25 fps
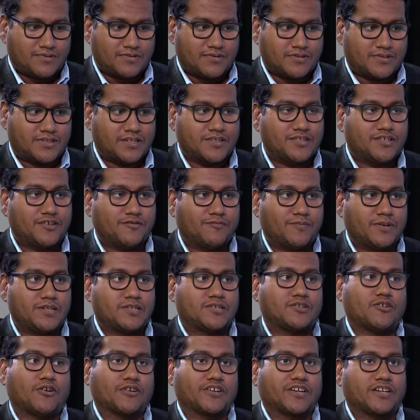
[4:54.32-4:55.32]
Since you've
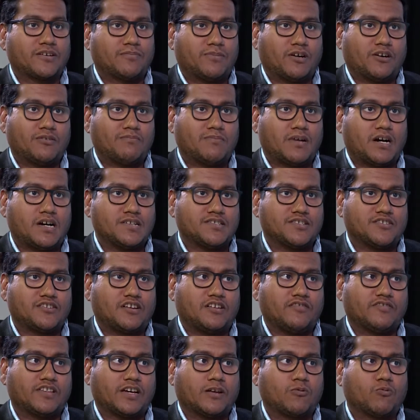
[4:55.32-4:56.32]
been talking about Mars and
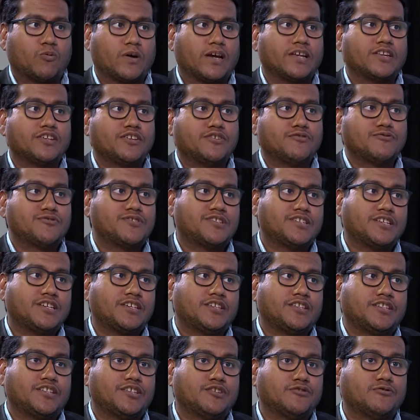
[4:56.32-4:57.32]
all of that, where do you
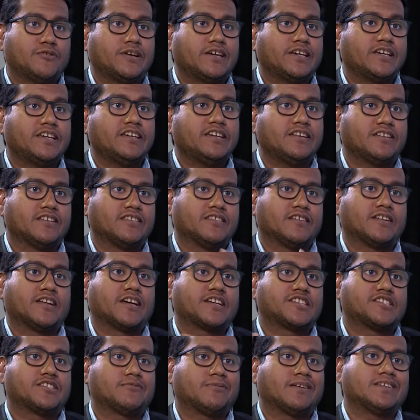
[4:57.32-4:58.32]
see UAE in the
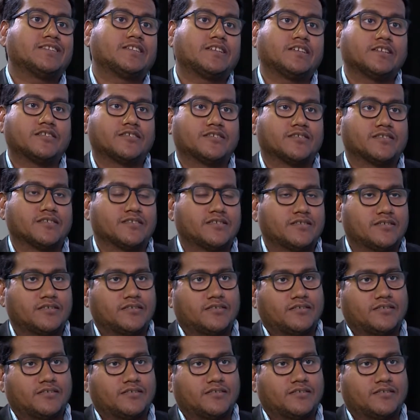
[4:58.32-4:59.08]
next 20 years?